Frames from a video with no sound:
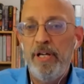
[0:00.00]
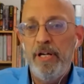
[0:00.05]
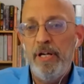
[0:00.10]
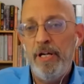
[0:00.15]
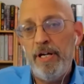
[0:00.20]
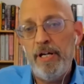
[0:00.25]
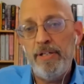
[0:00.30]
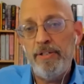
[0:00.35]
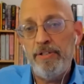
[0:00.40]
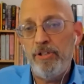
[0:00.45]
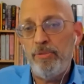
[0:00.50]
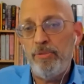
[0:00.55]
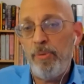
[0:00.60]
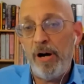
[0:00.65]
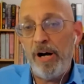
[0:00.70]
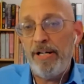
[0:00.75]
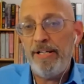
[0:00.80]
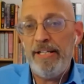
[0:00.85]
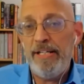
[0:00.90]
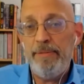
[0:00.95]
and your
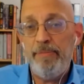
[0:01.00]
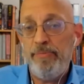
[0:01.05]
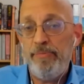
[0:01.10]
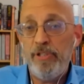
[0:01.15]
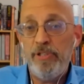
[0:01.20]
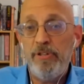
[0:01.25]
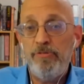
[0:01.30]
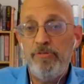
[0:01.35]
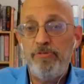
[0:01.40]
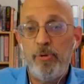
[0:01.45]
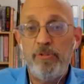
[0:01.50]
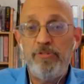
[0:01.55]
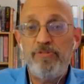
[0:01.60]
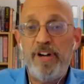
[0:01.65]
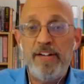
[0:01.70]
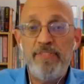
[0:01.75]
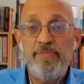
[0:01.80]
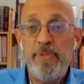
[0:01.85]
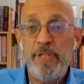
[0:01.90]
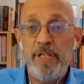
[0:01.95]
body, you know, 4 or
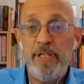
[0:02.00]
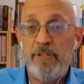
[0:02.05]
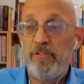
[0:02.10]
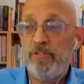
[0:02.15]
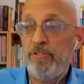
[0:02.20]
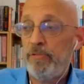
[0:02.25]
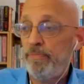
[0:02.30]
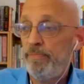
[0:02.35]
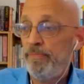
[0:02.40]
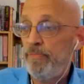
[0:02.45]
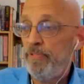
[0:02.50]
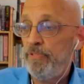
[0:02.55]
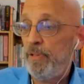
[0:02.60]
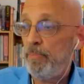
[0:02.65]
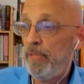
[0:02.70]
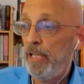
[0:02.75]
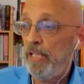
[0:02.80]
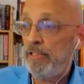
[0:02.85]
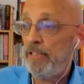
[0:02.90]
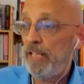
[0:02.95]
5 minutes,
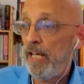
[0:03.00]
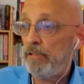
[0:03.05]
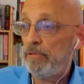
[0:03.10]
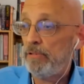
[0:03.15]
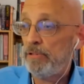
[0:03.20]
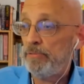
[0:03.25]
something like that.